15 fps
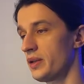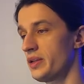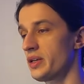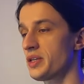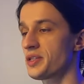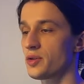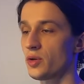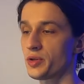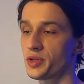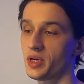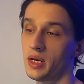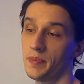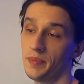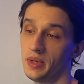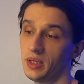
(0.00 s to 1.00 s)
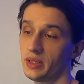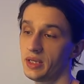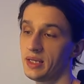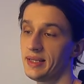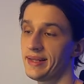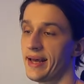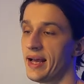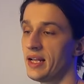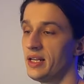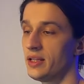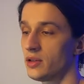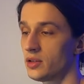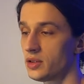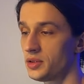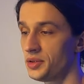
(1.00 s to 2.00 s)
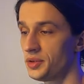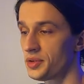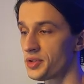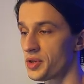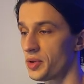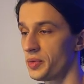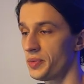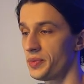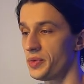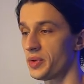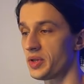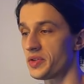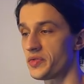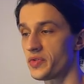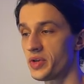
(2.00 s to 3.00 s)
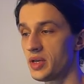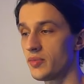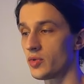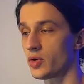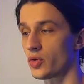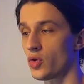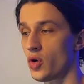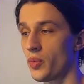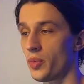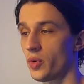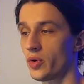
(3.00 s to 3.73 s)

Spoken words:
There is also a built-in editor too, so you can trim, crop,